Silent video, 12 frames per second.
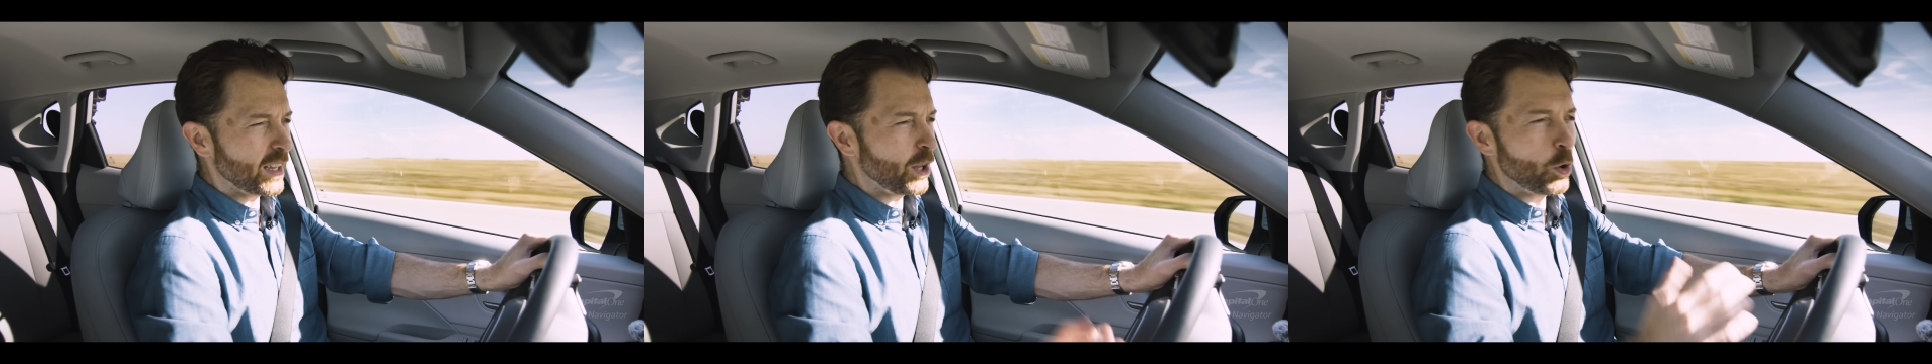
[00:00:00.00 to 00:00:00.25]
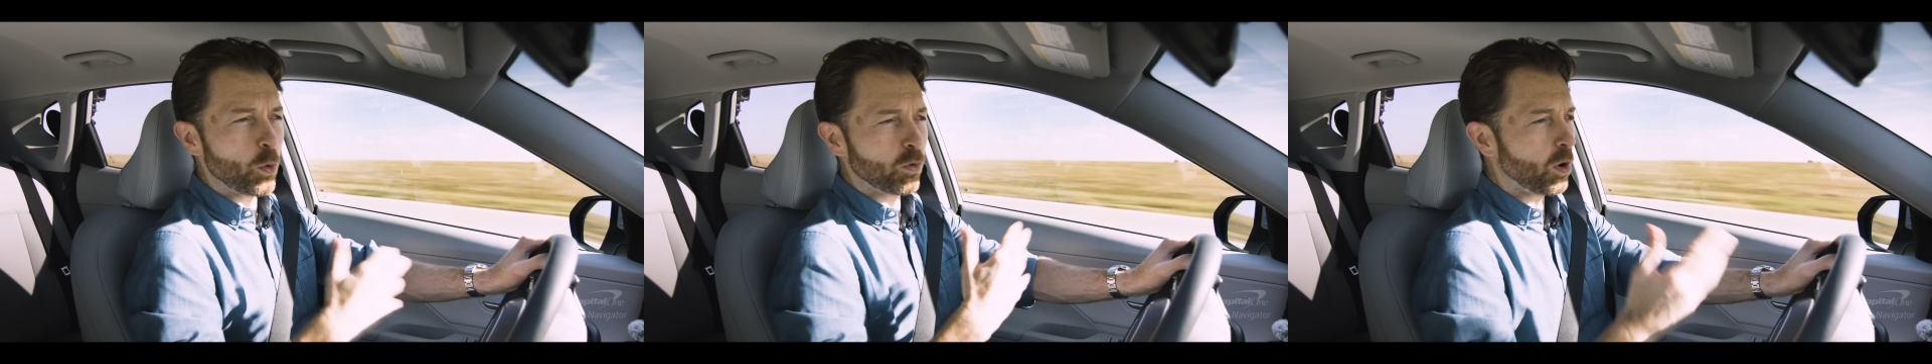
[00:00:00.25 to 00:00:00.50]

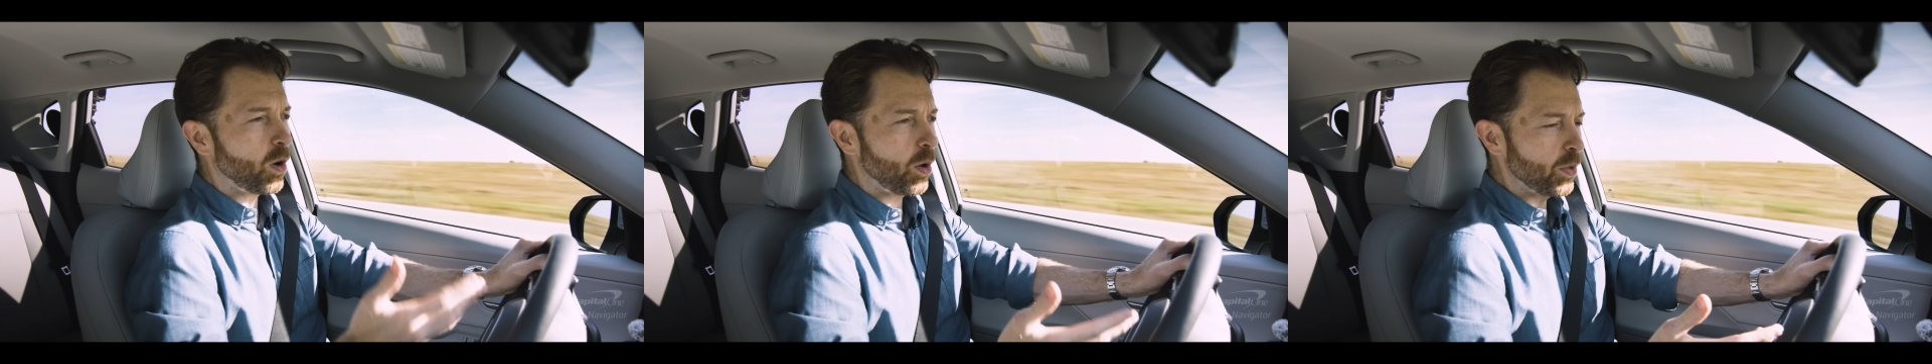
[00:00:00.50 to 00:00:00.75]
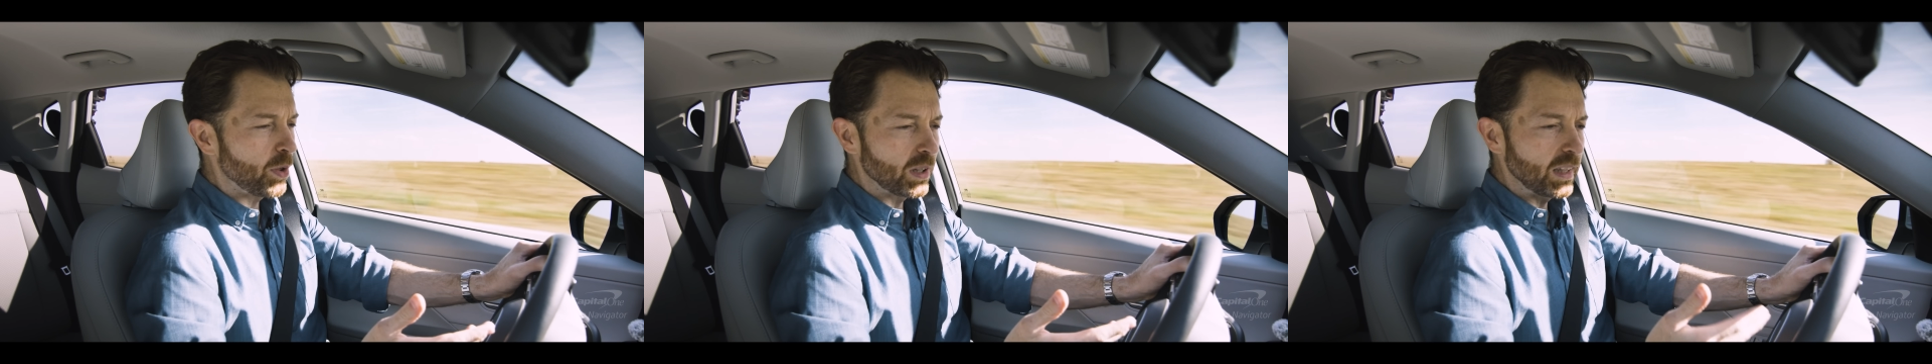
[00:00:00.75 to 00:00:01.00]
And
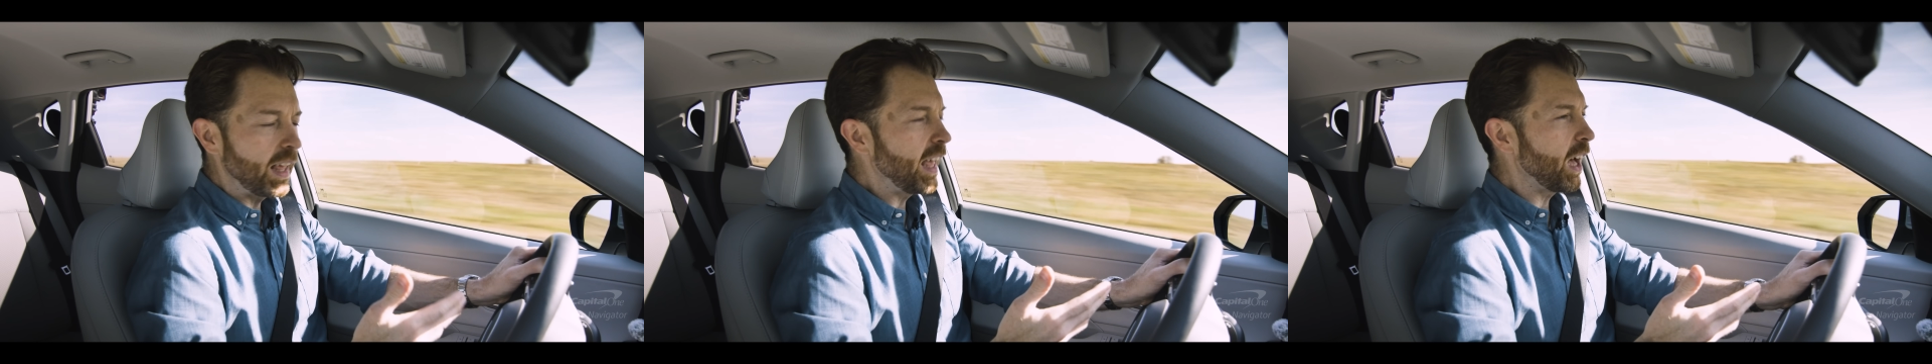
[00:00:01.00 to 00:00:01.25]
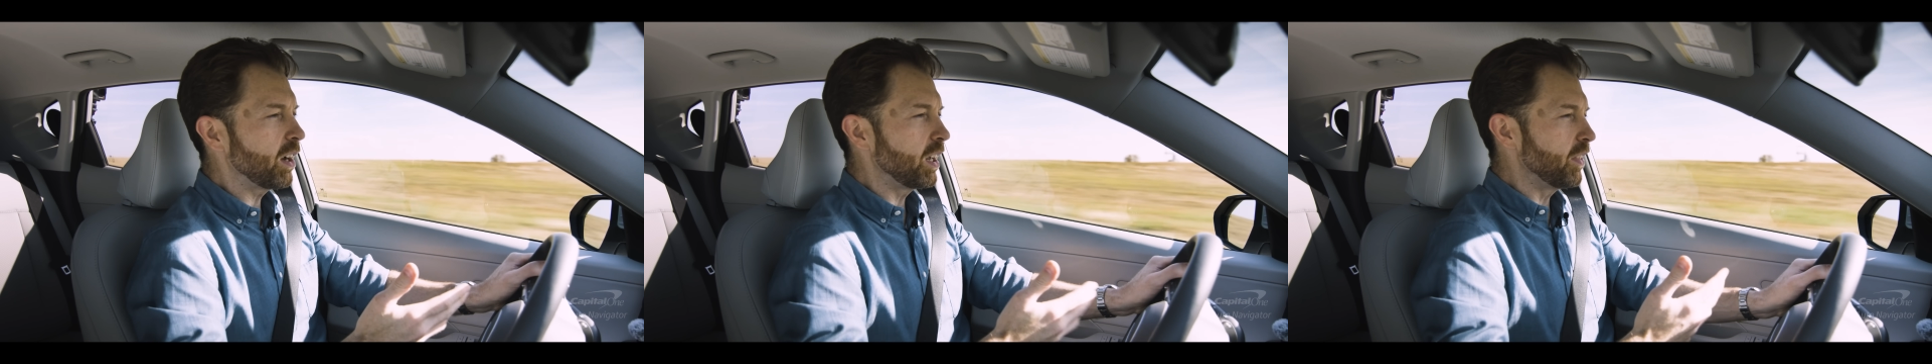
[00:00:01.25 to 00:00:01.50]
overall, the
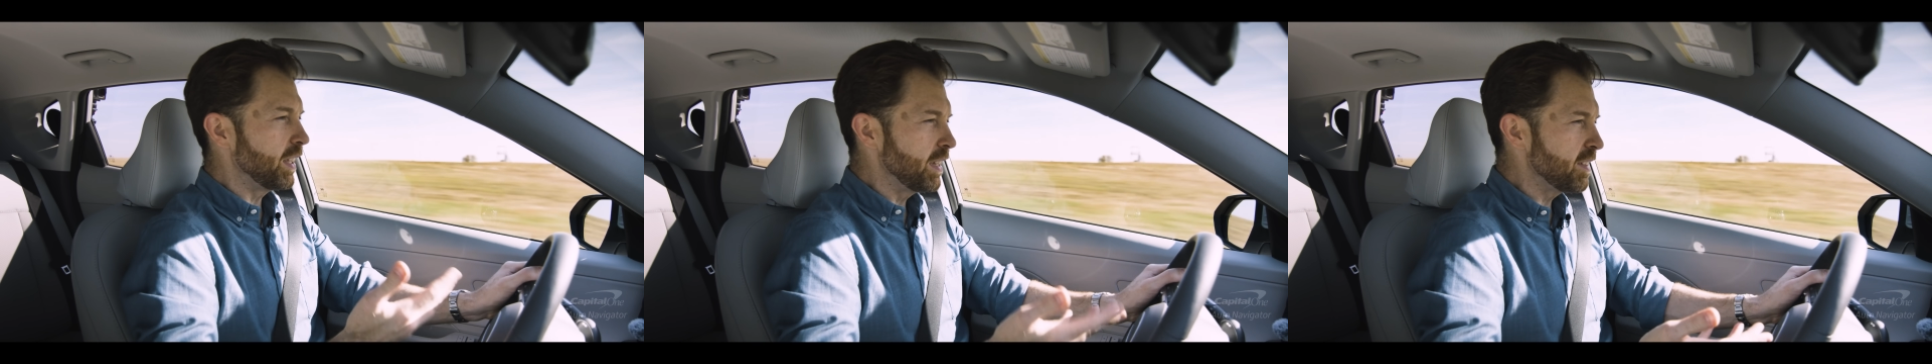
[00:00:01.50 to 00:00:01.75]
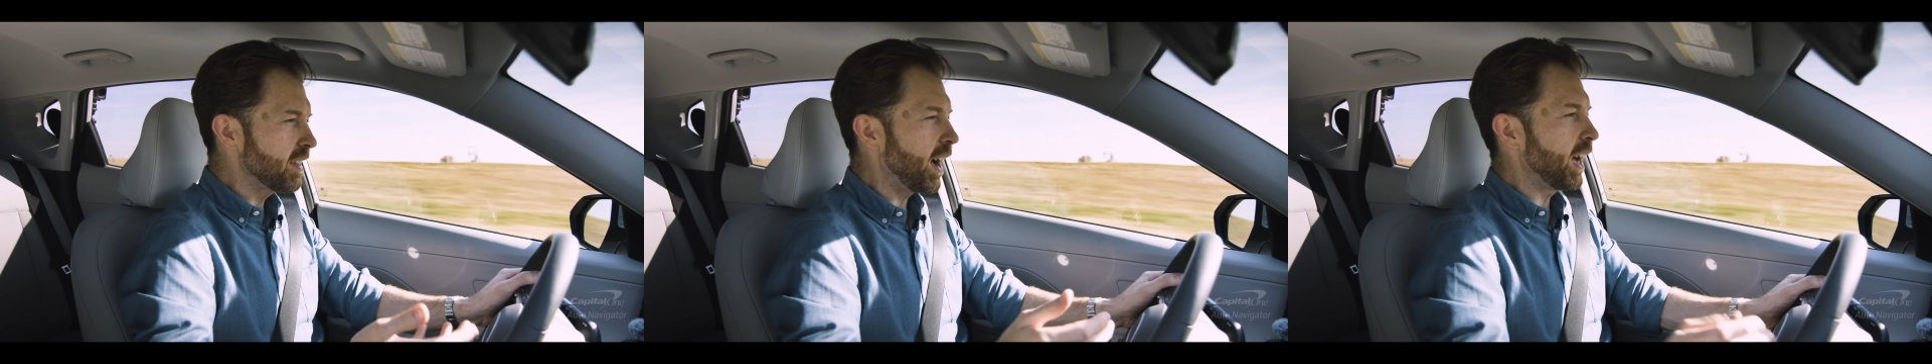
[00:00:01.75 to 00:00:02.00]
layout and the
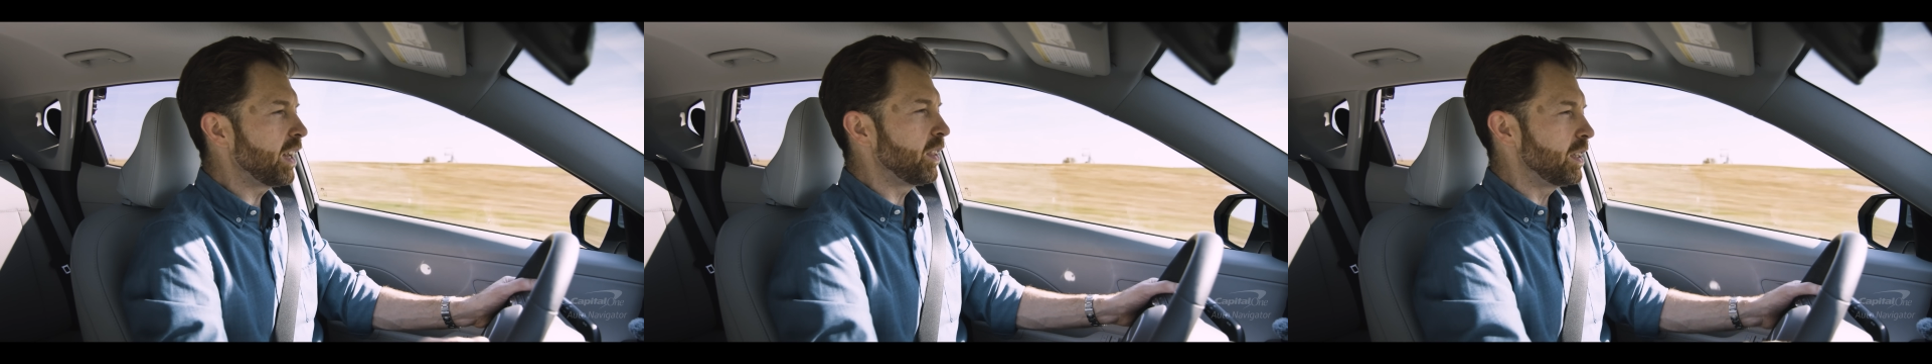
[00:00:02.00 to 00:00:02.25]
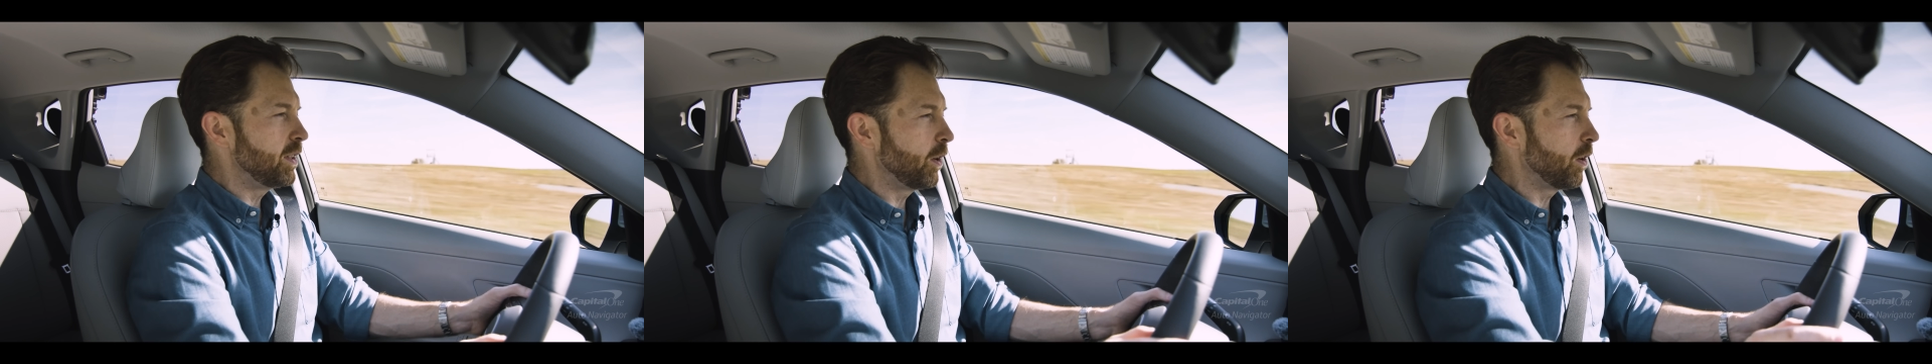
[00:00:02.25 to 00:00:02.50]
design of the
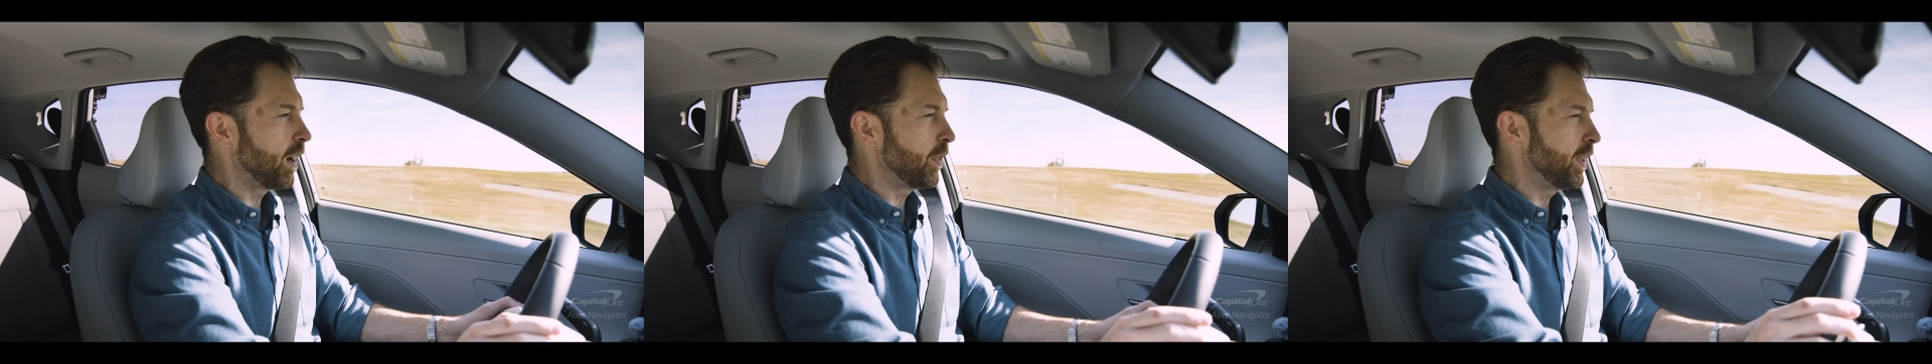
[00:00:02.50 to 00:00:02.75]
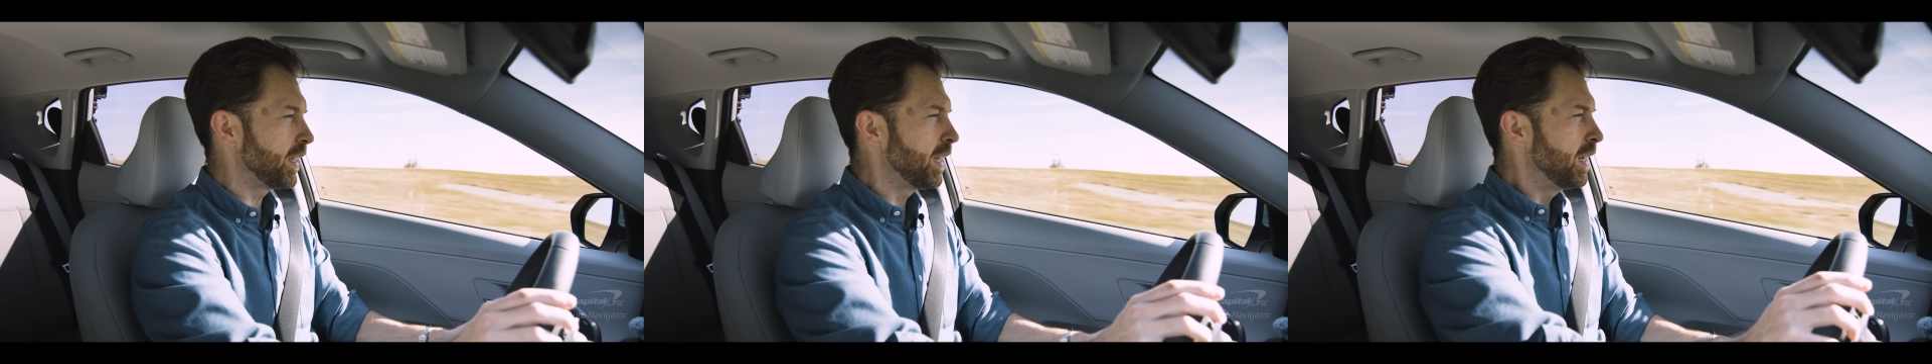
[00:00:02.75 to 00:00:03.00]
interior, I
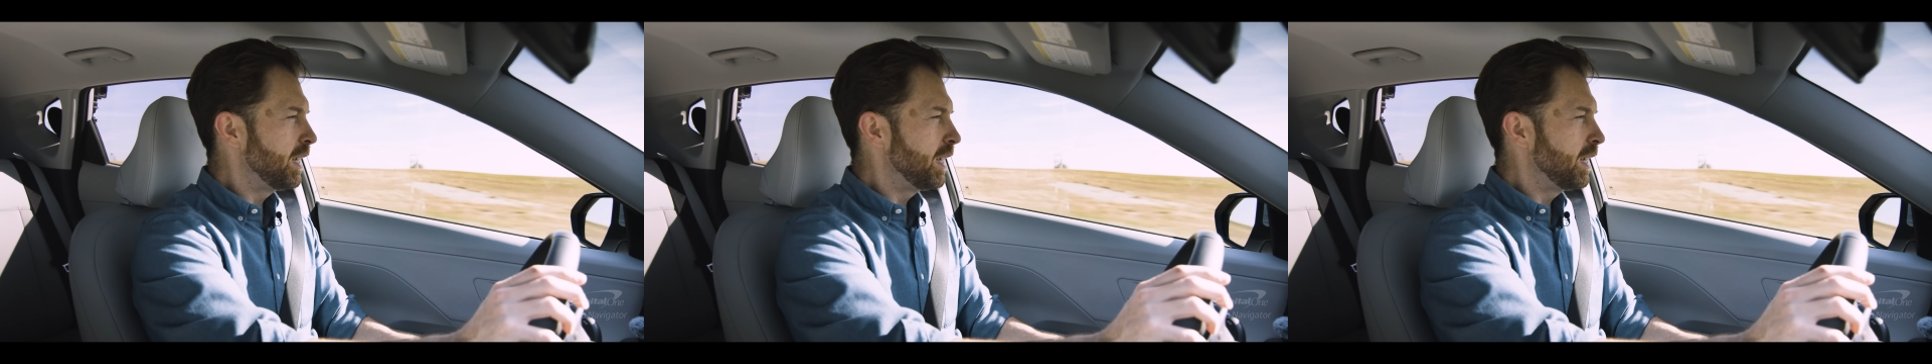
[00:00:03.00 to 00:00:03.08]
think,